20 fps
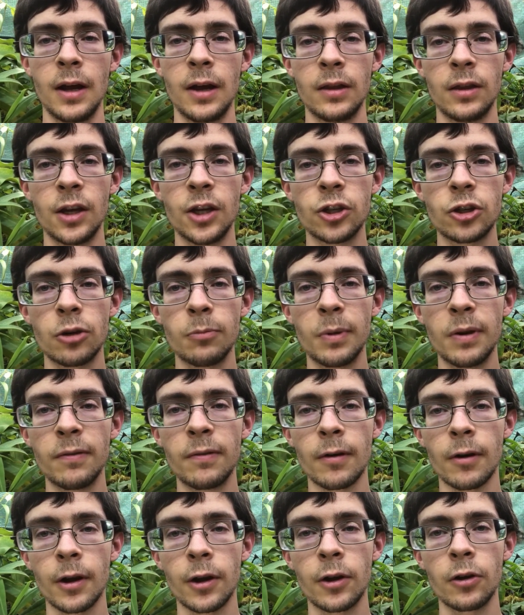These could be
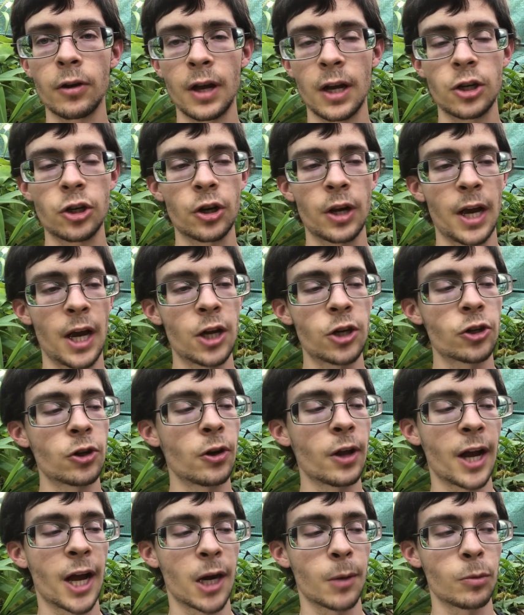very good educational
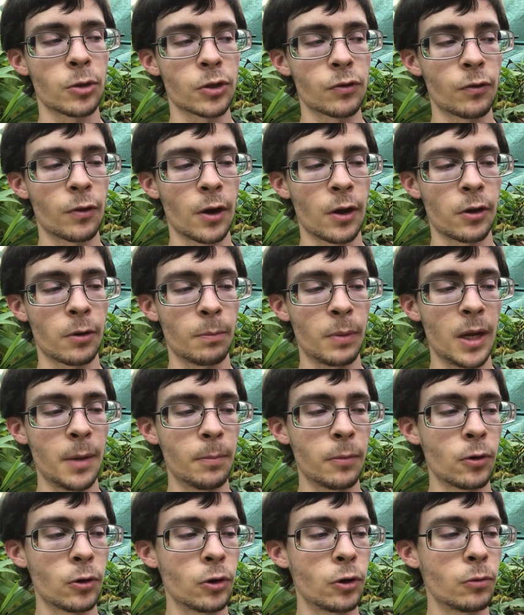animals for other
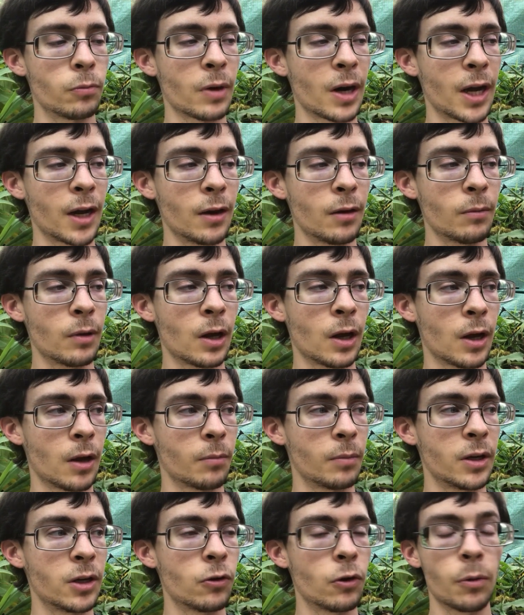people who might
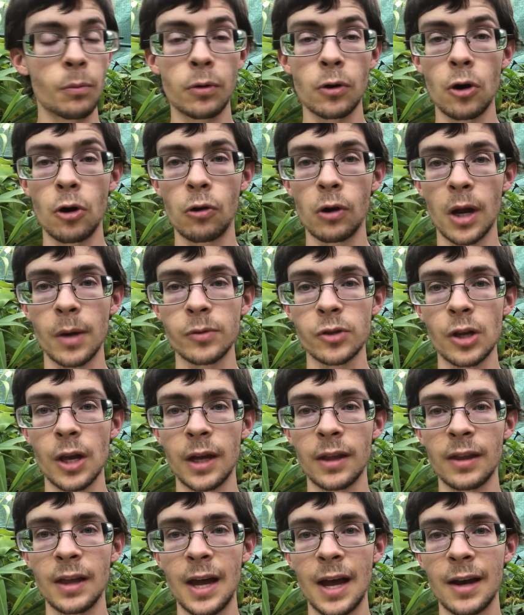be doing programs like
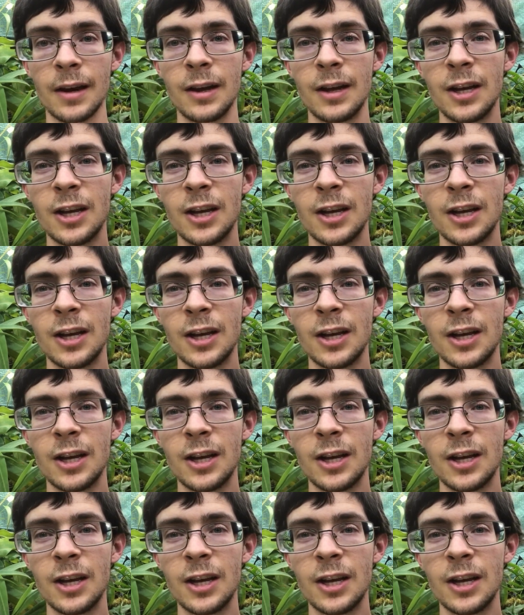that,